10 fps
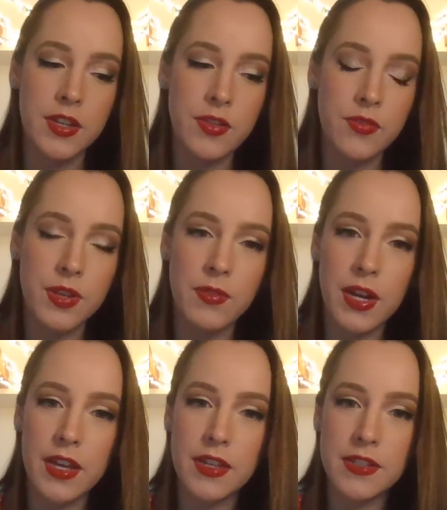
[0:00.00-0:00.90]
UV
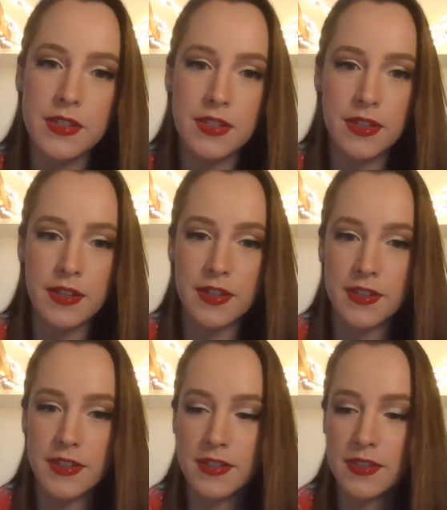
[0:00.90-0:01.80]
rays,
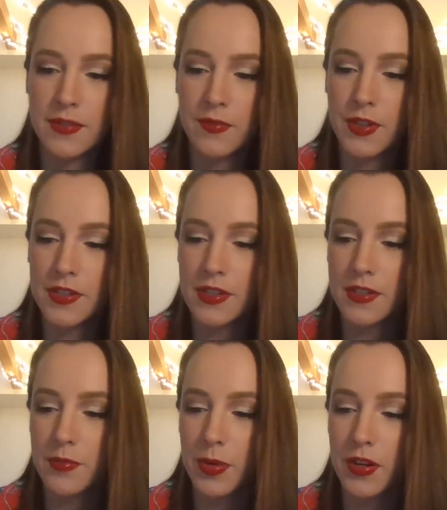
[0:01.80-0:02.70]
because it's a very
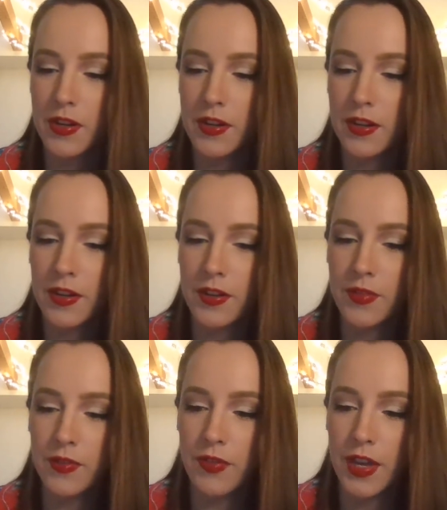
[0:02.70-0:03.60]
sensitive part
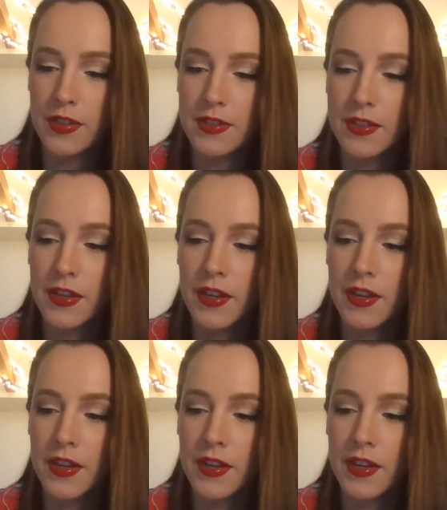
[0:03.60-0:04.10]
of your face.